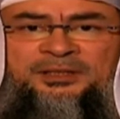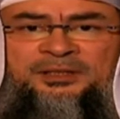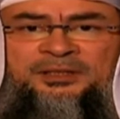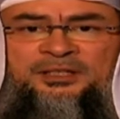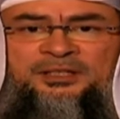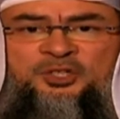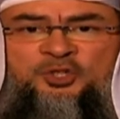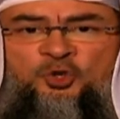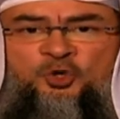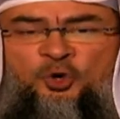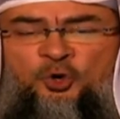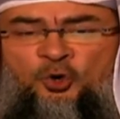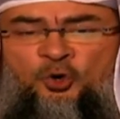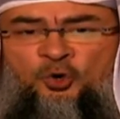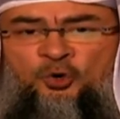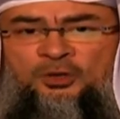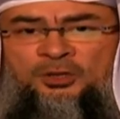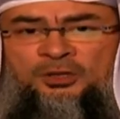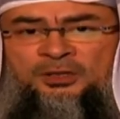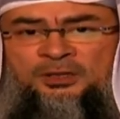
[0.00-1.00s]
the
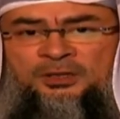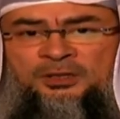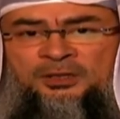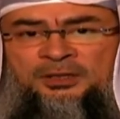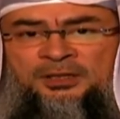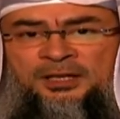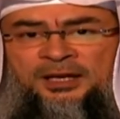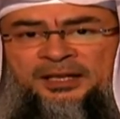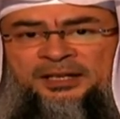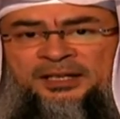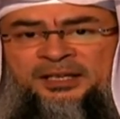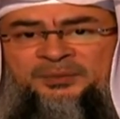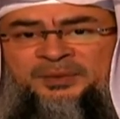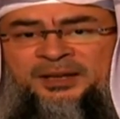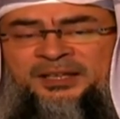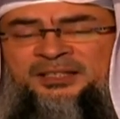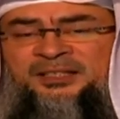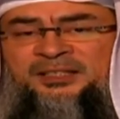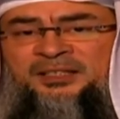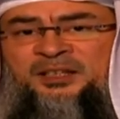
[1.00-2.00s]
soul, and He
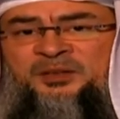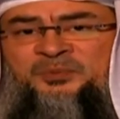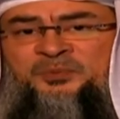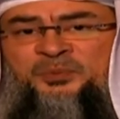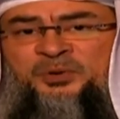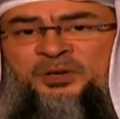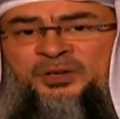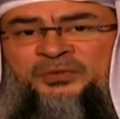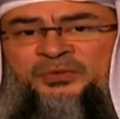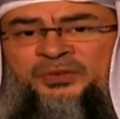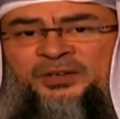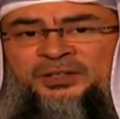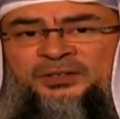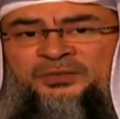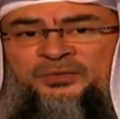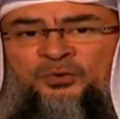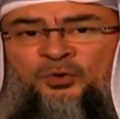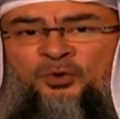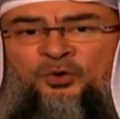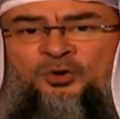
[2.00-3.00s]
made it in perfect
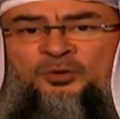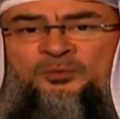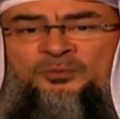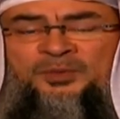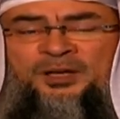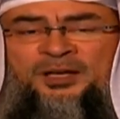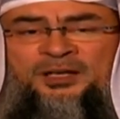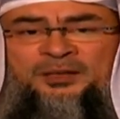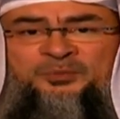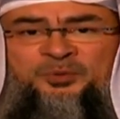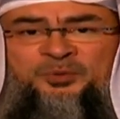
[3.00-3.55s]
form and